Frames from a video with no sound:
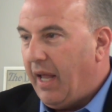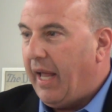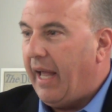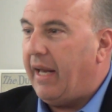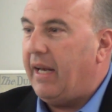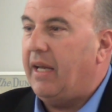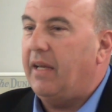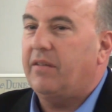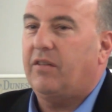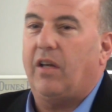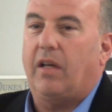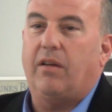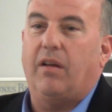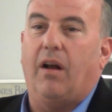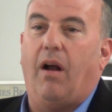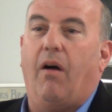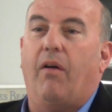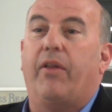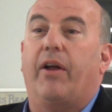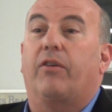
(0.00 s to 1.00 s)
And he said, you
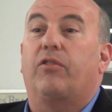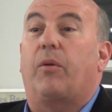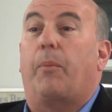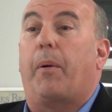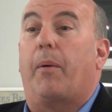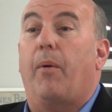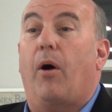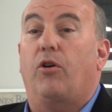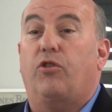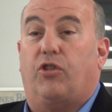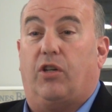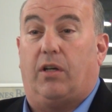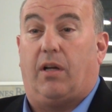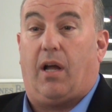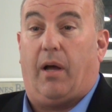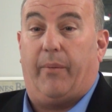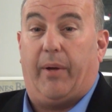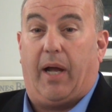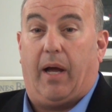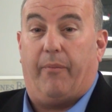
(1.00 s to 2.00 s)
know, there's a promotion
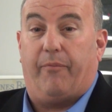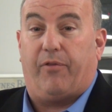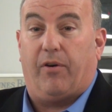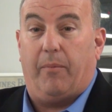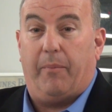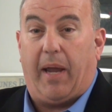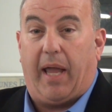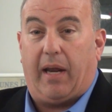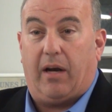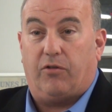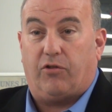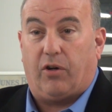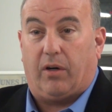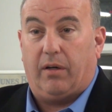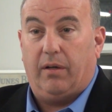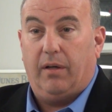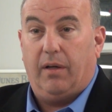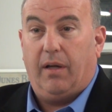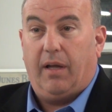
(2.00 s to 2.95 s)
coming up for a manager.